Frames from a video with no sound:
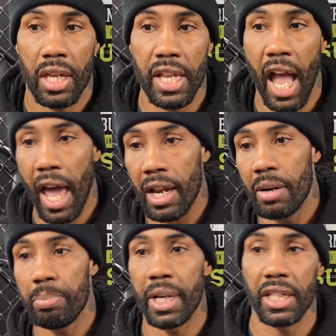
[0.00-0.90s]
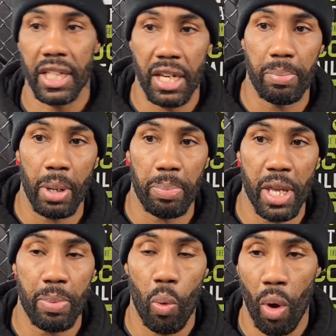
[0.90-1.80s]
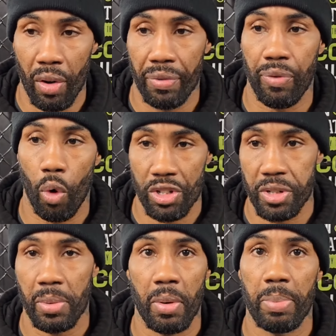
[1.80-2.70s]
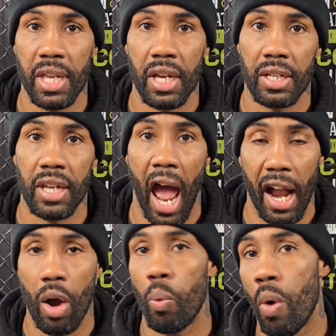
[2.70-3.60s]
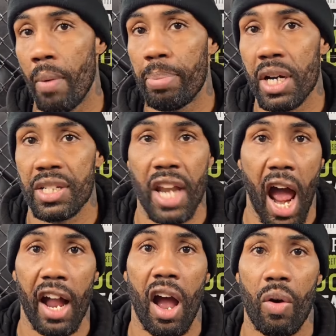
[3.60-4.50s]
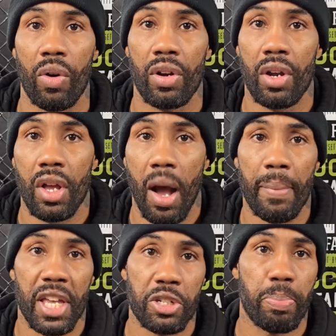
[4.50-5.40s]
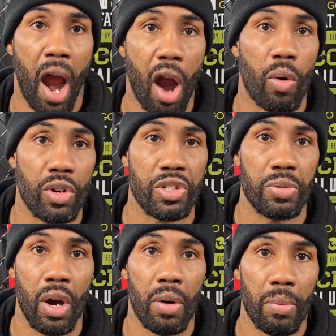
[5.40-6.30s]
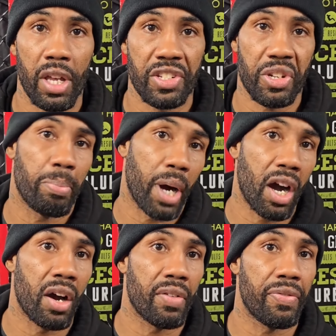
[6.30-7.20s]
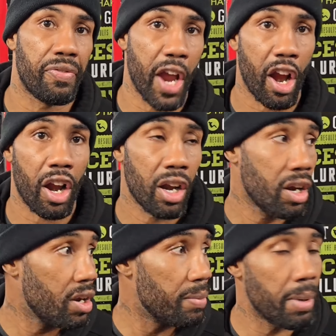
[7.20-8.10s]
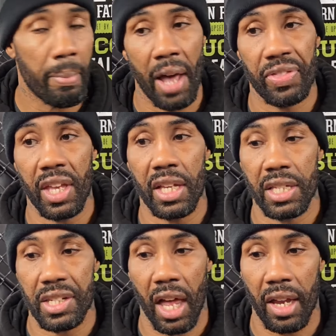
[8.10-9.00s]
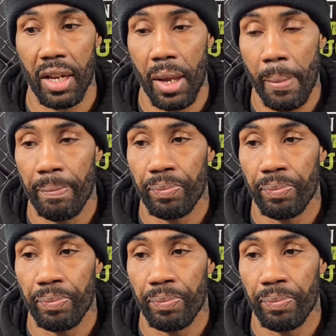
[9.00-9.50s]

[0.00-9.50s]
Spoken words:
He got ability, but people want to force him to be a one punch knockout. I mean, his power is above fair. But my thing is, like,